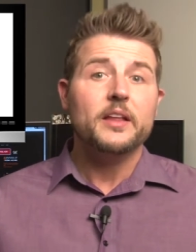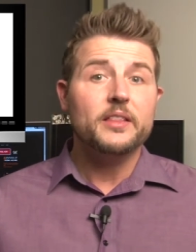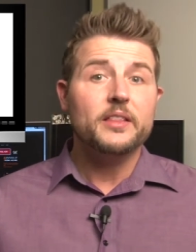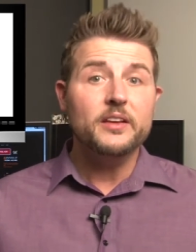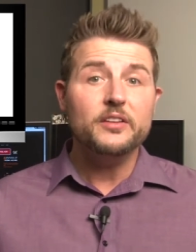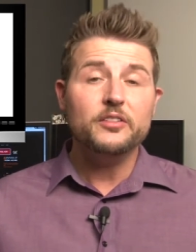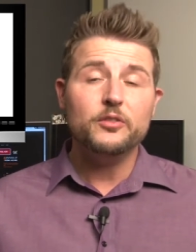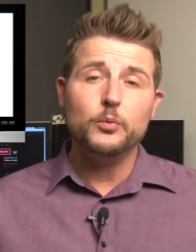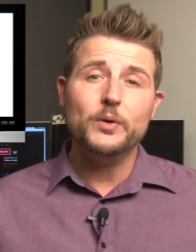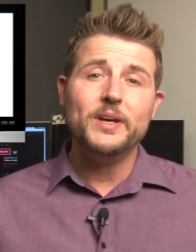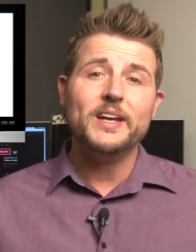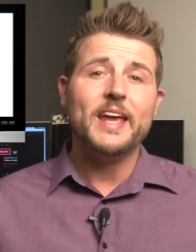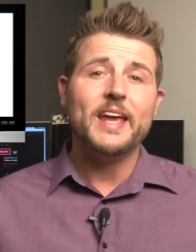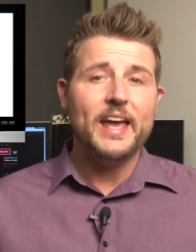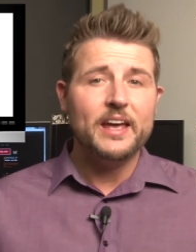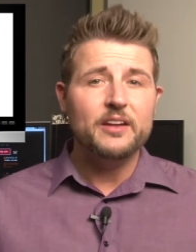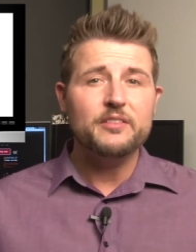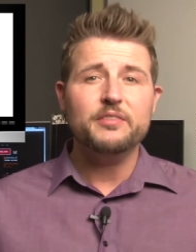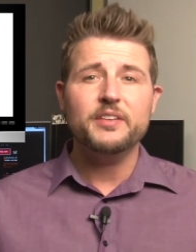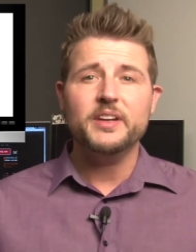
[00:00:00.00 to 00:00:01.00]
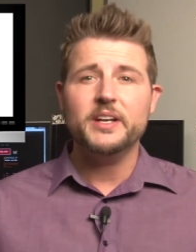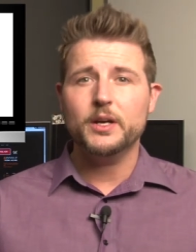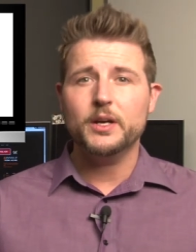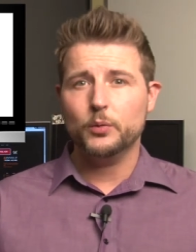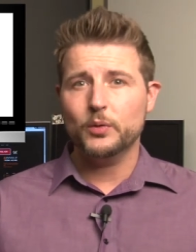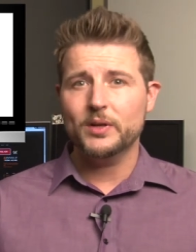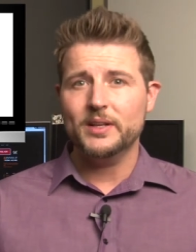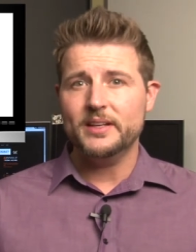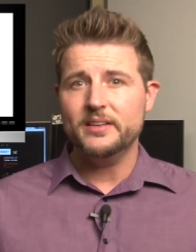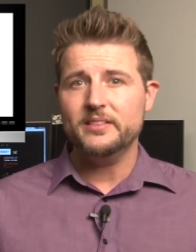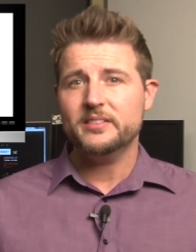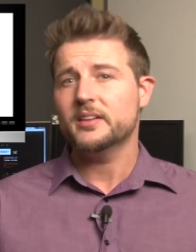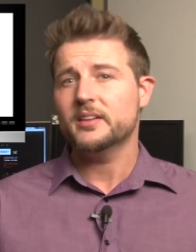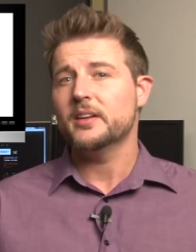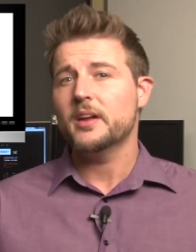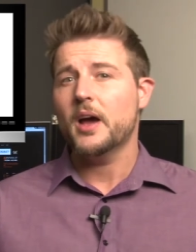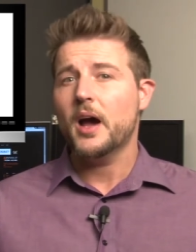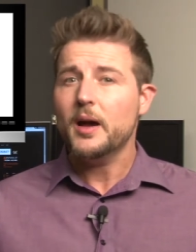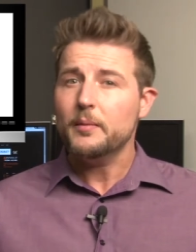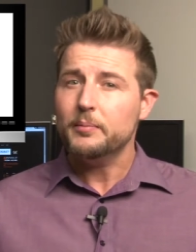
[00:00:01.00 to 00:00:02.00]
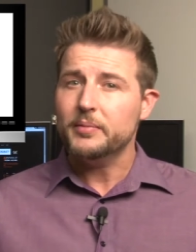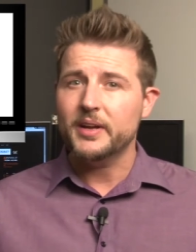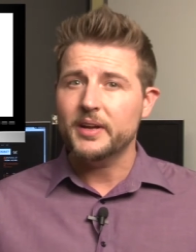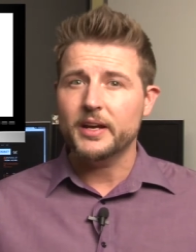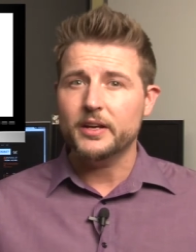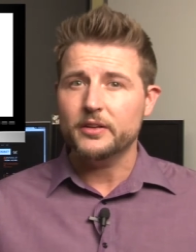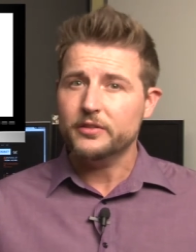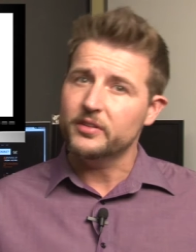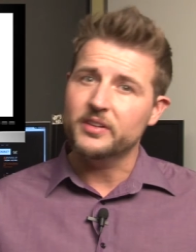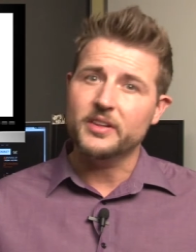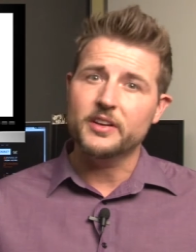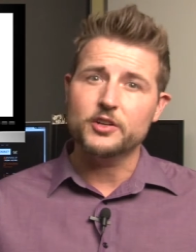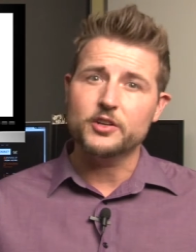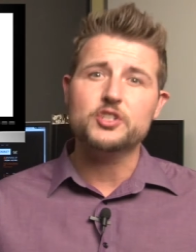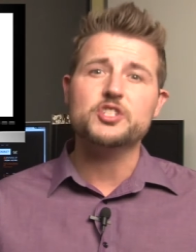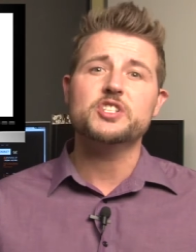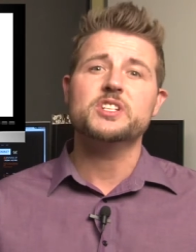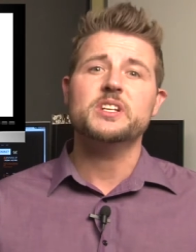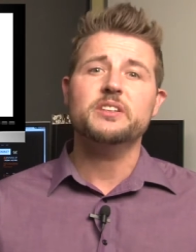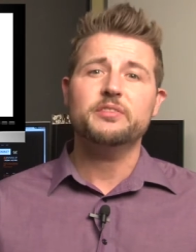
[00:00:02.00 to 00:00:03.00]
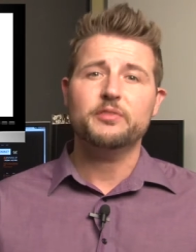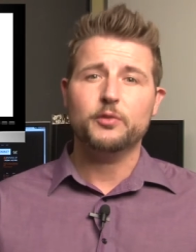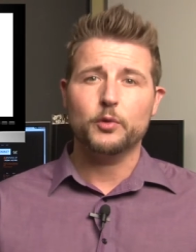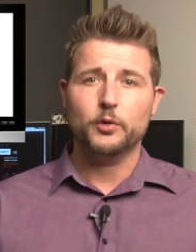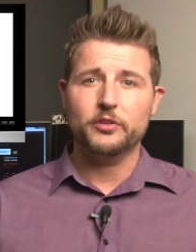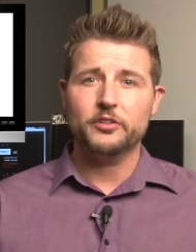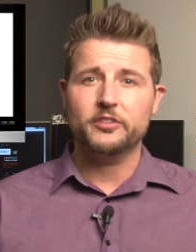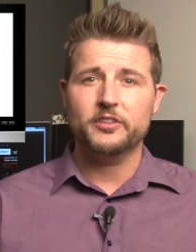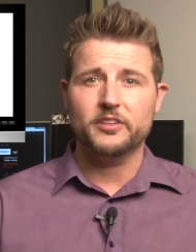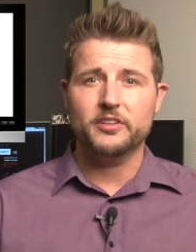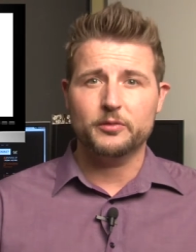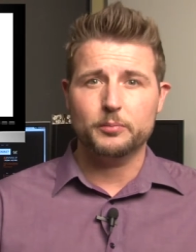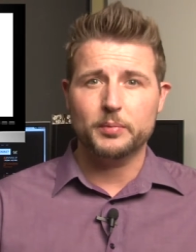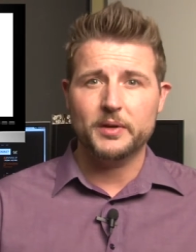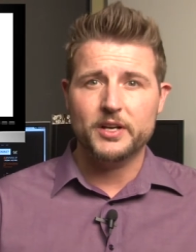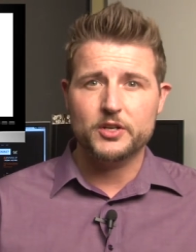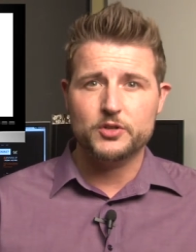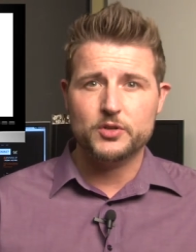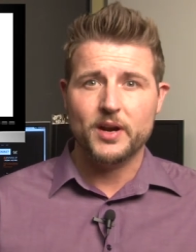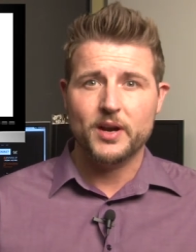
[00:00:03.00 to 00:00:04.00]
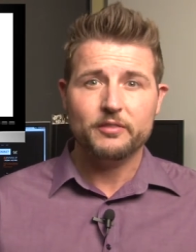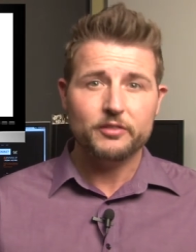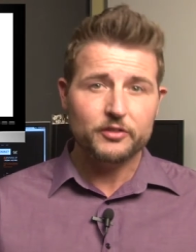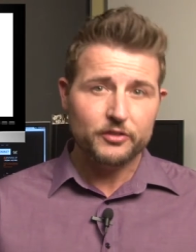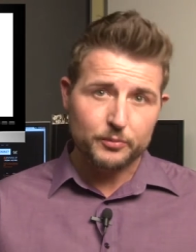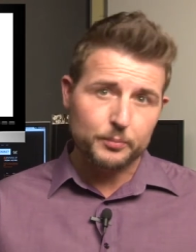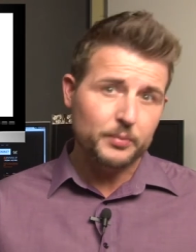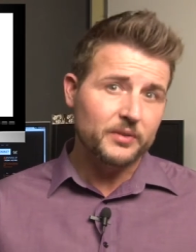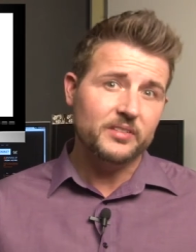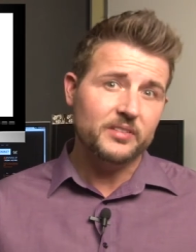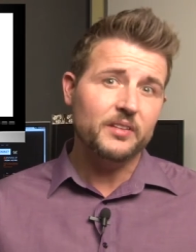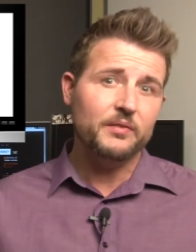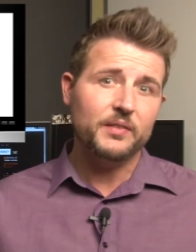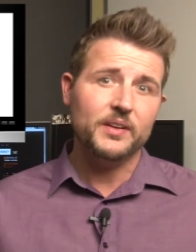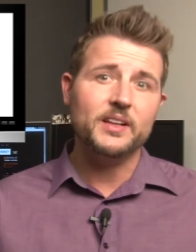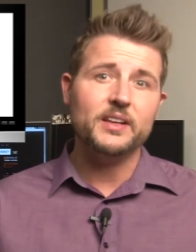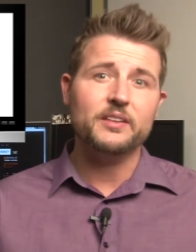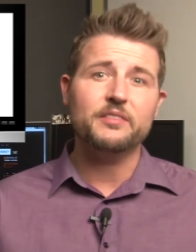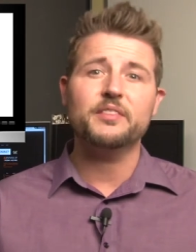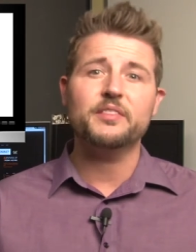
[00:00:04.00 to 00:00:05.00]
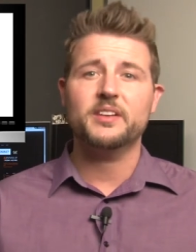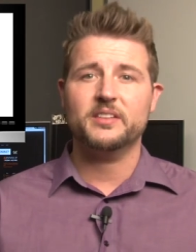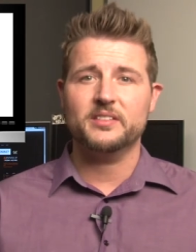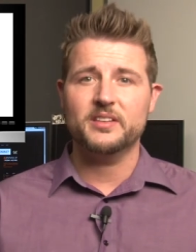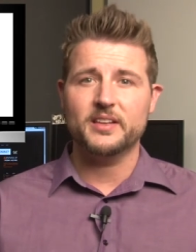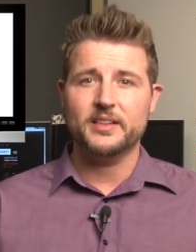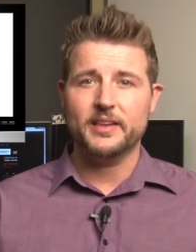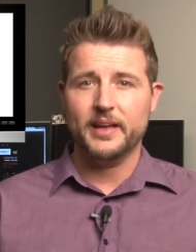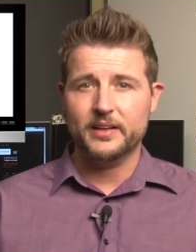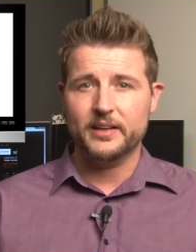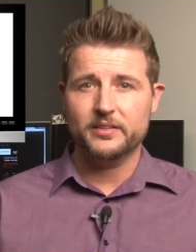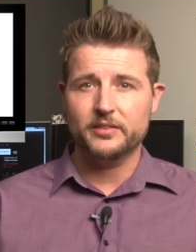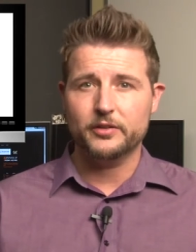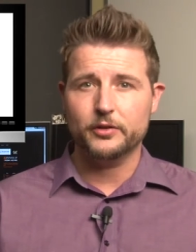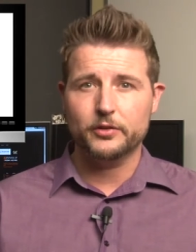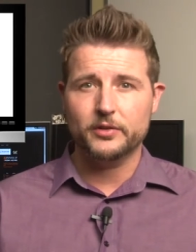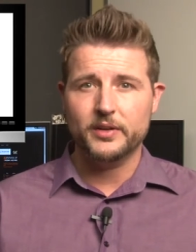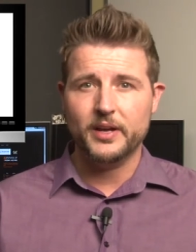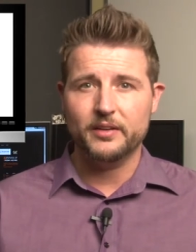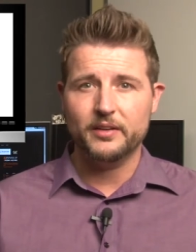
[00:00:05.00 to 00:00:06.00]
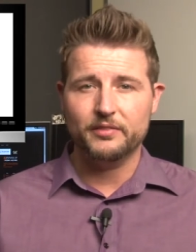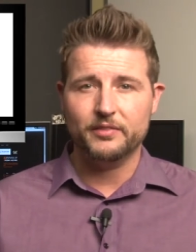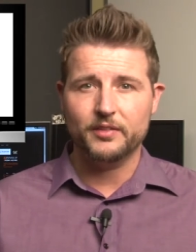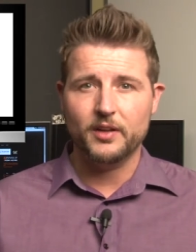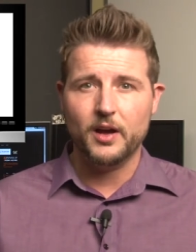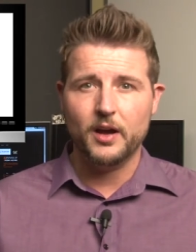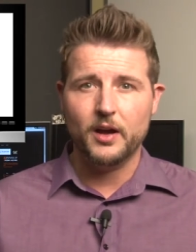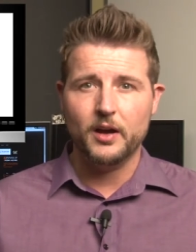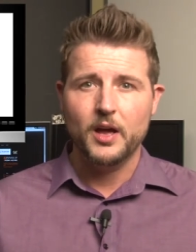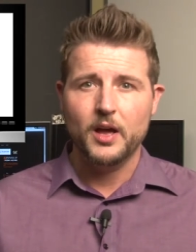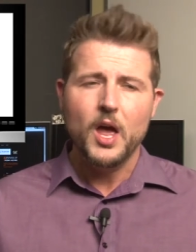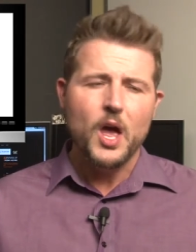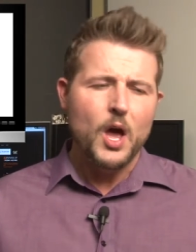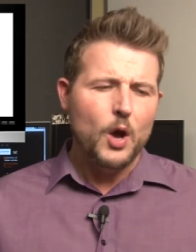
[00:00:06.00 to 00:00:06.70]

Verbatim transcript: This week, Nvidia released an update to their GeForce display driver, specifically fixing that zero-day flaw.